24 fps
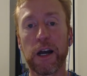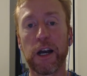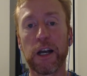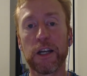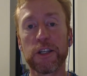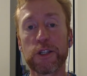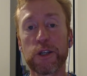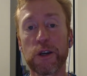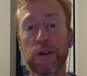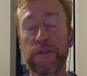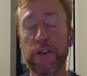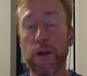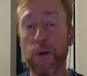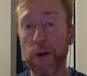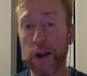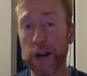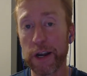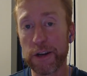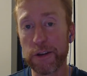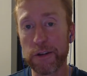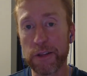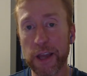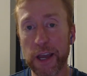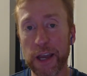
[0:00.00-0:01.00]
So if you want
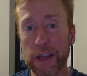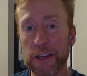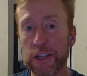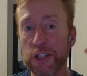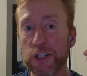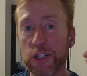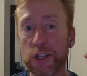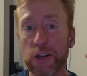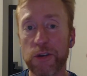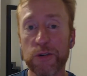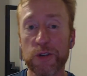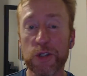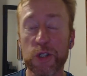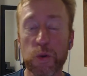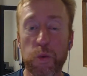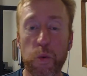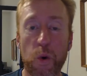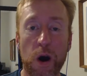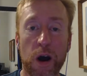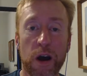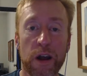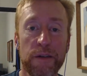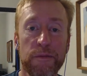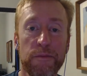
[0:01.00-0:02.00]
to do that, just go to
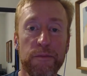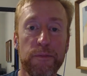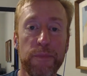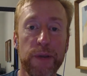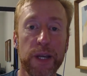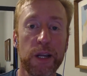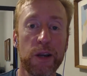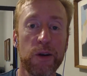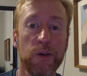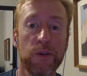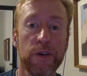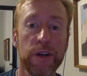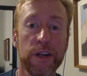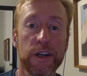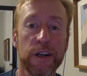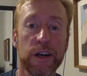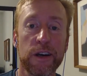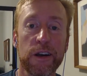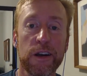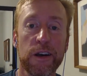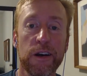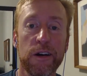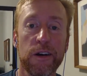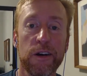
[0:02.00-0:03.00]

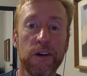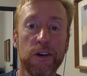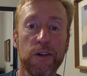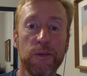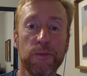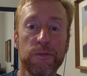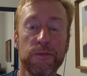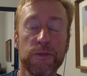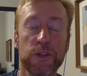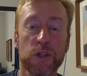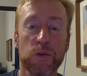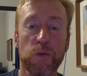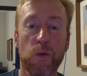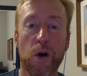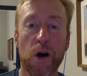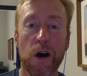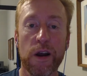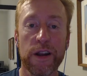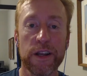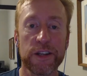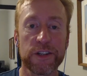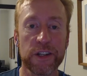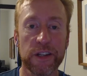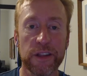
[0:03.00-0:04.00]
swanbitcoin.com.
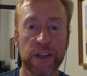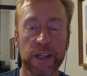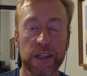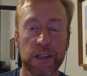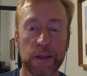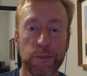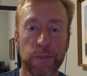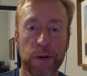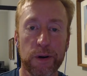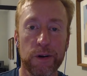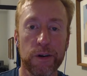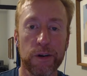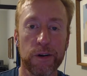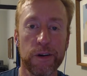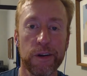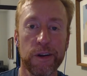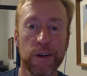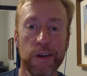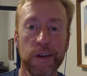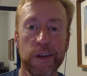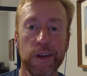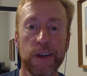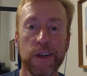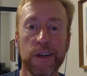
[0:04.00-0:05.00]
Swan as in like the bird.
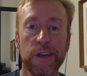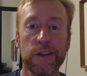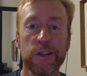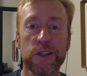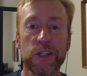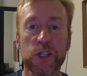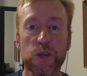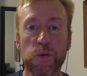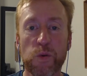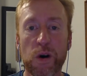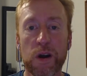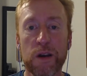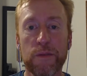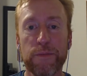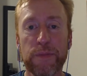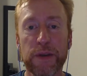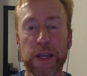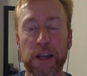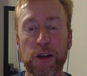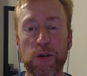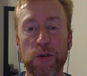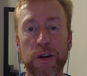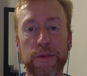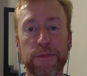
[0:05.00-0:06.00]

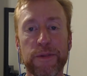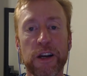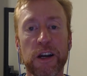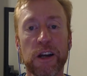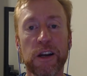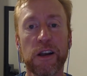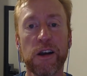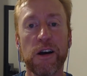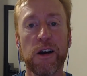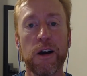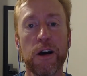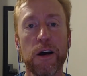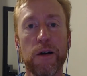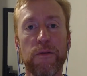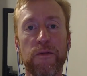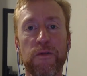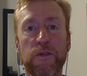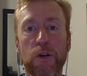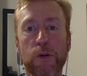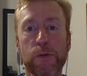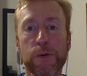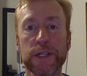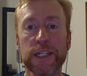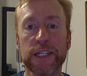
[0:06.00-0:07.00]

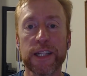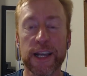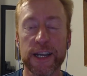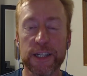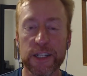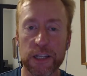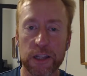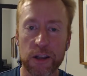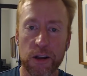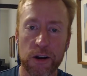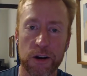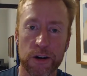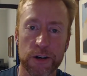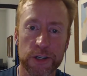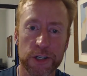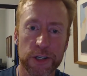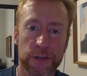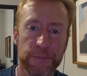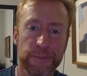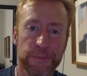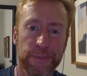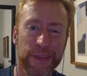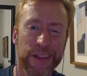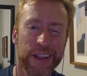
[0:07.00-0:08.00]
Swanbitcoin.com/Lars.
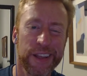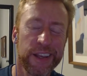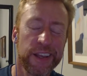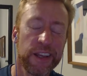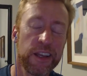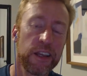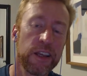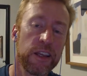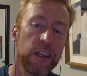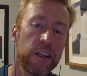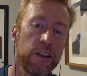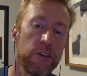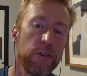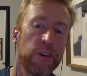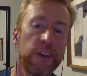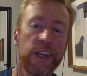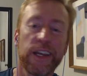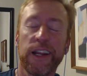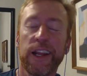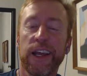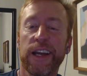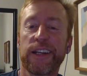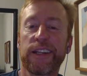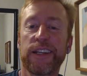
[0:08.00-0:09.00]
You'll
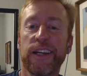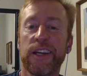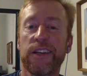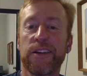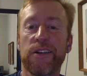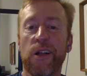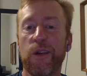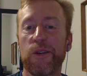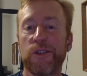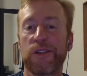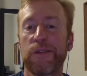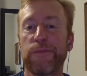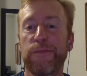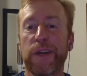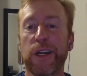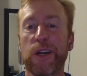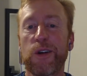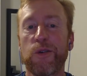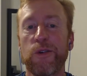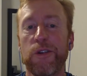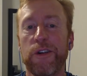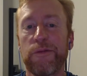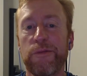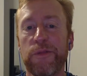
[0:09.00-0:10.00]
get like $10 in
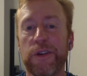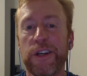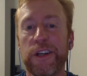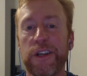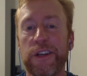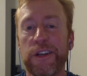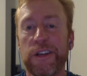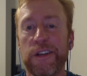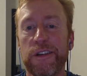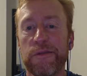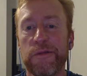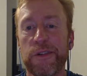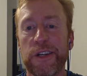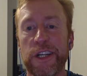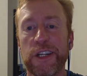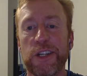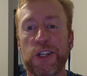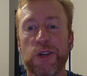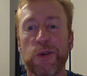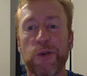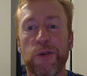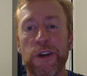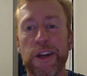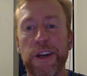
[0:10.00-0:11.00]
Bitcoin when you
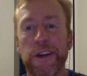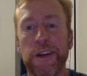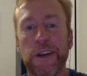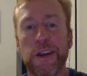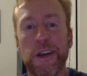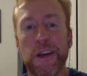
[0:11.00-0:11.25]
join.